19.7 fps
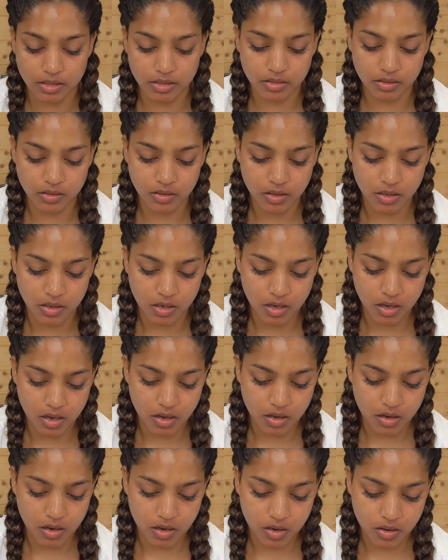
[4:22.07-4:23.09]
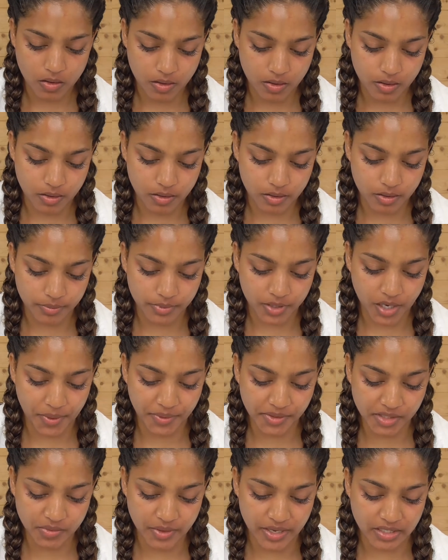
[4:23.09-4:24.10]
I'm
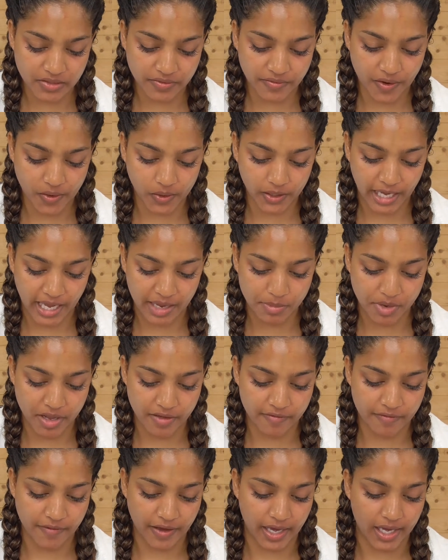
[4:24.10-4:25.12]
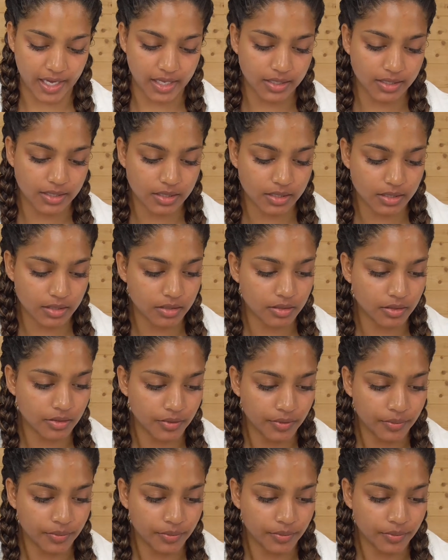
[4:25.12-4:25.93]
going to exfoliate my face.